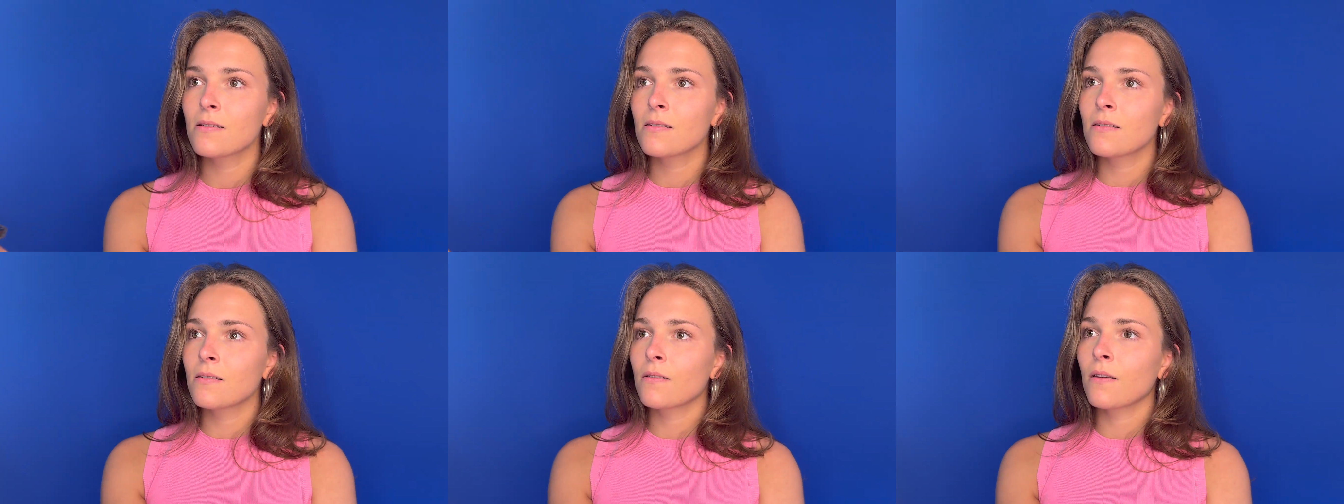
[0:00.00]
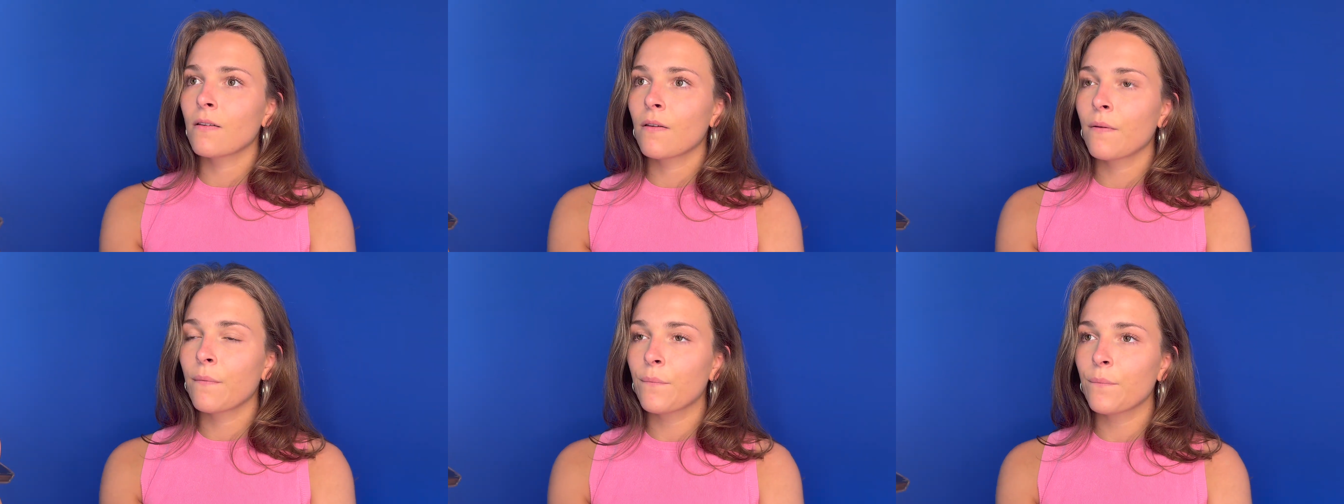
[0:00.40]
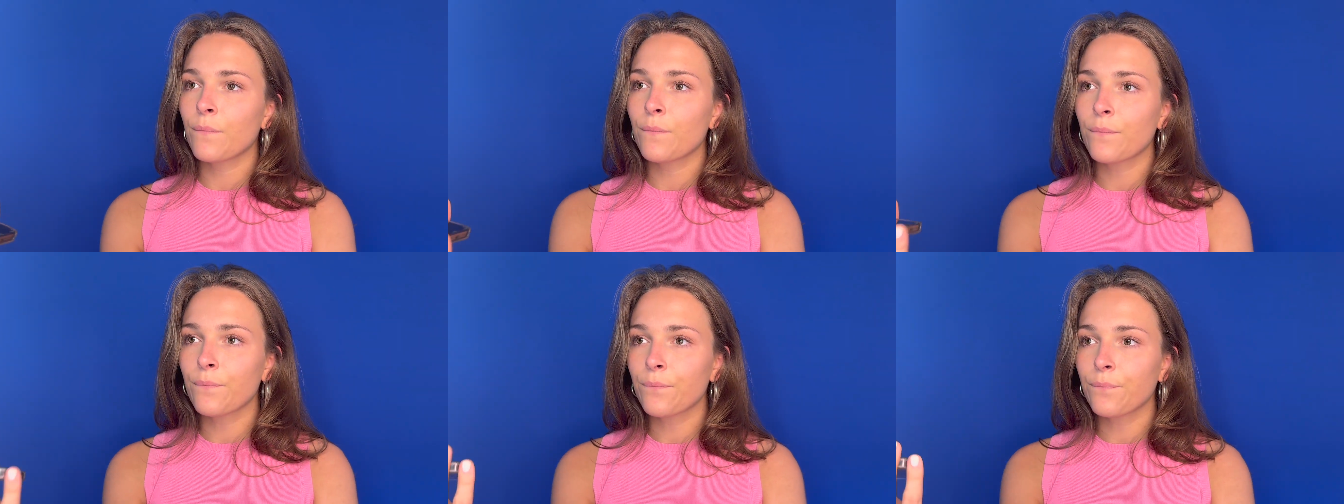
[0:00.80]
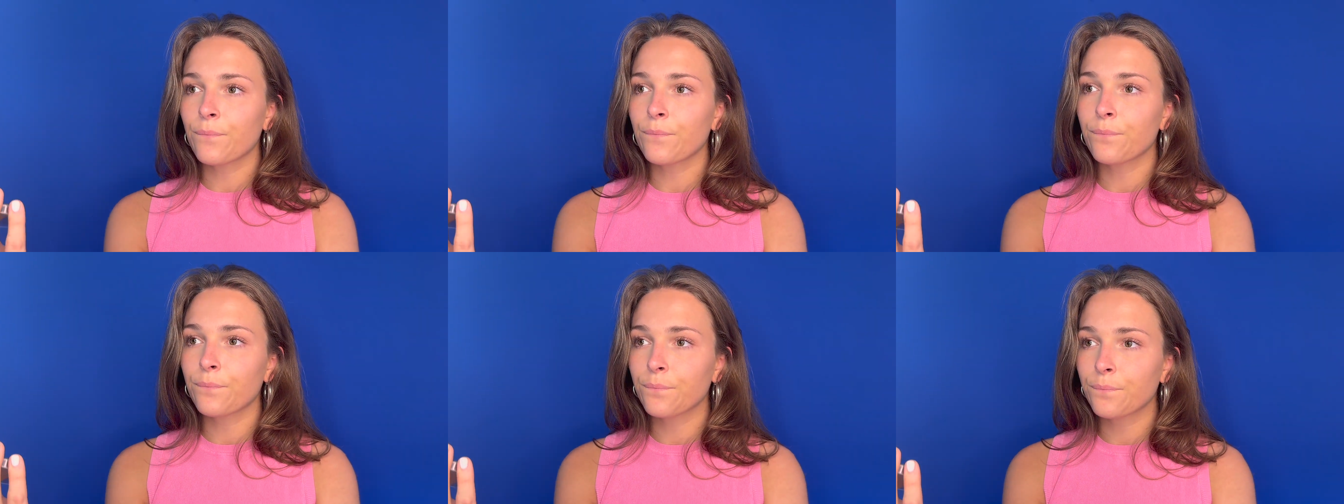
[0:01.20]
Really?
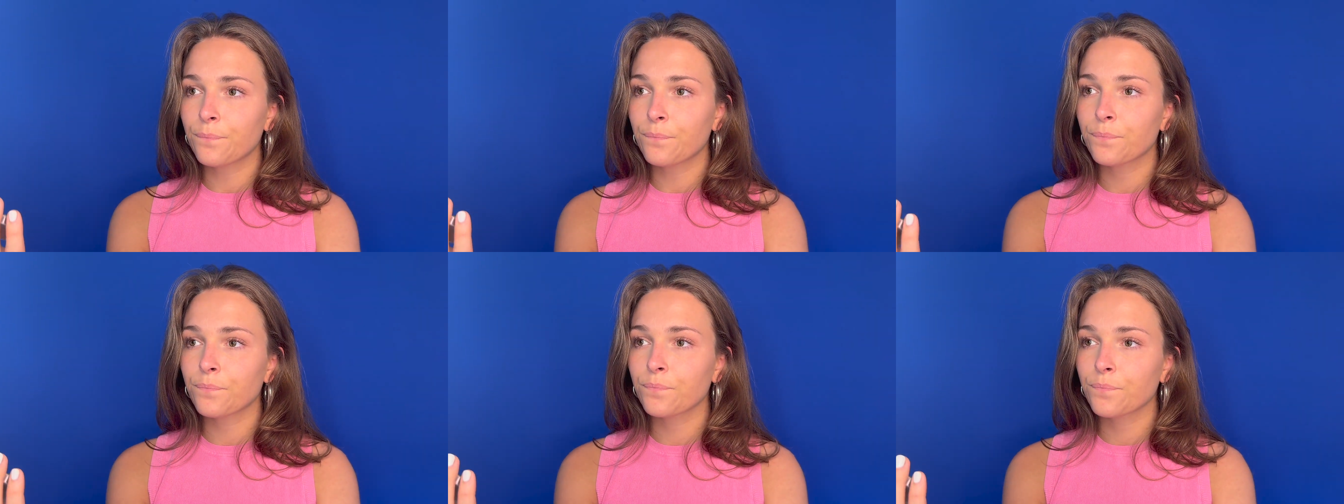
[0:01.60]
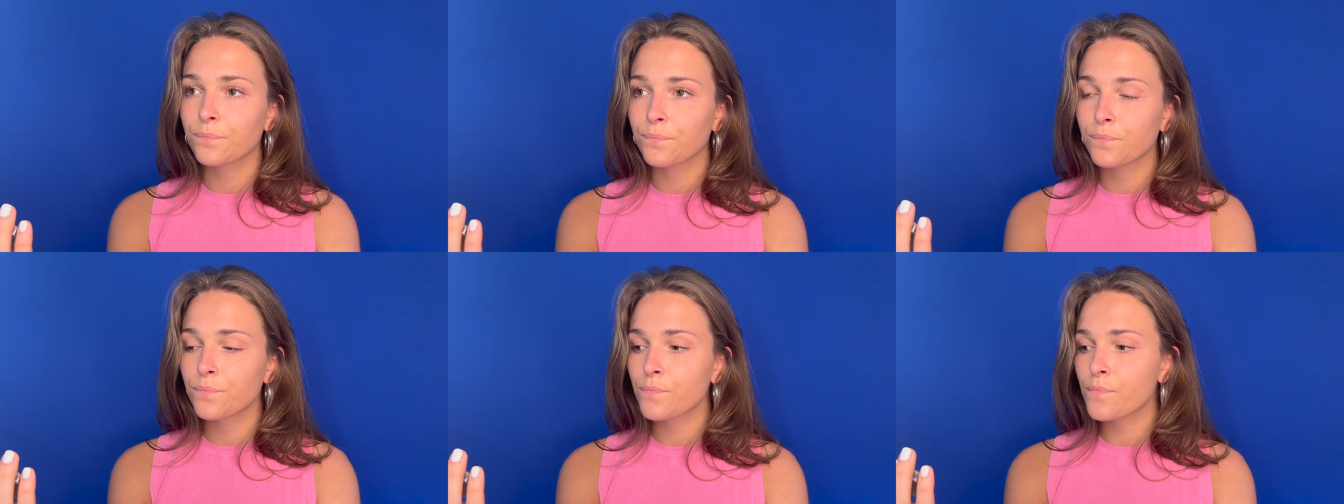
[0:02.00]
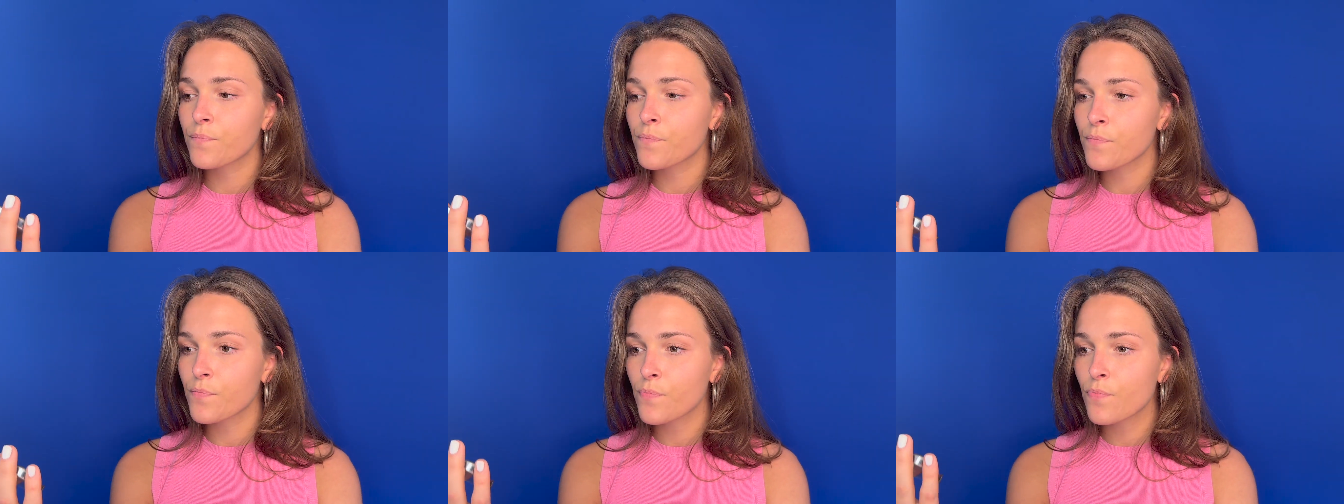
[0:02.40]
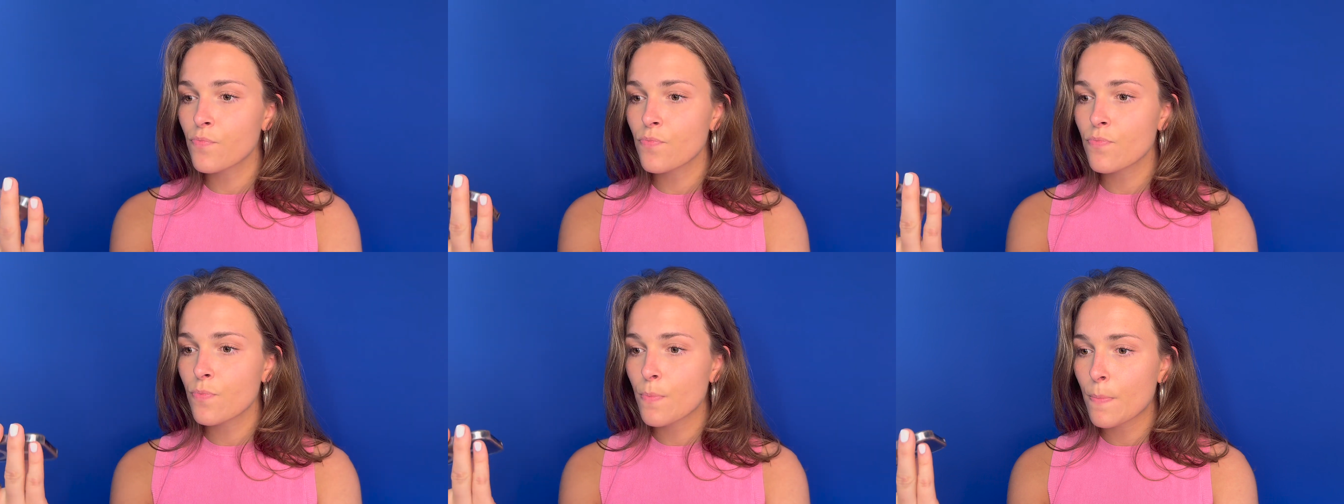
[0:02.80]
What else did she say
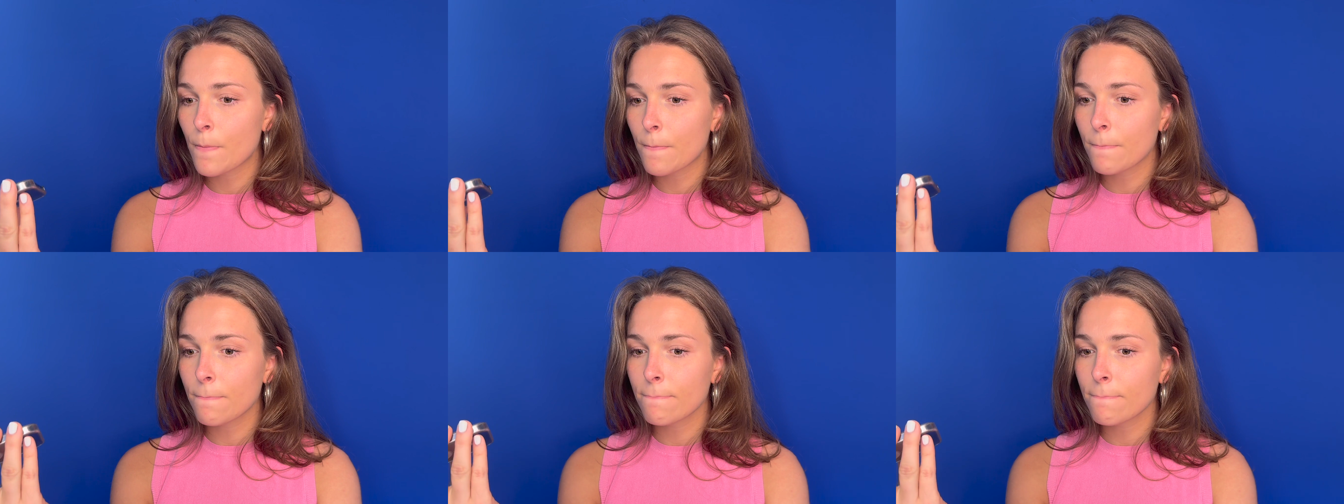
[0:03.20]
about it?